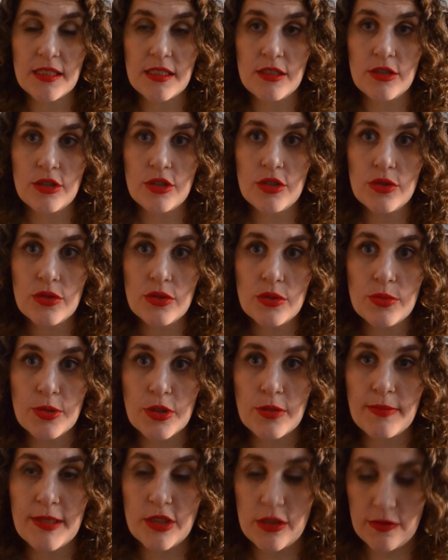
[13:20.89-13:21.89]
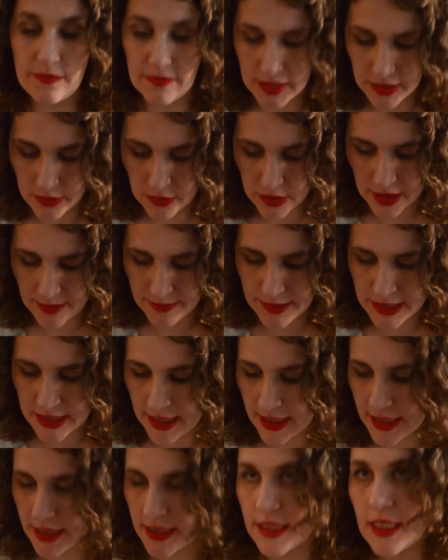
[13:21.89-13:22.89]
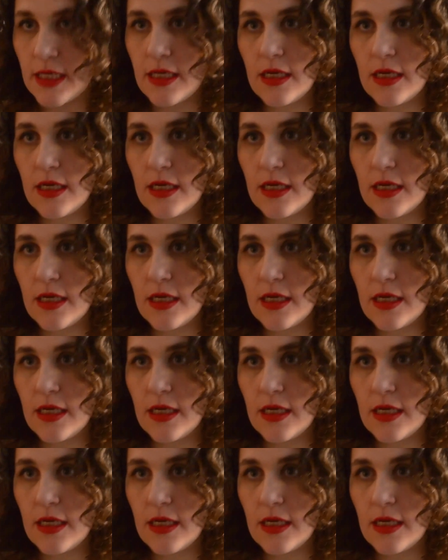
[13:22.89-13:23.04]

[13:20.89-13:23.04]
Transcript: in a tube or a bunch of liquid lipsticks,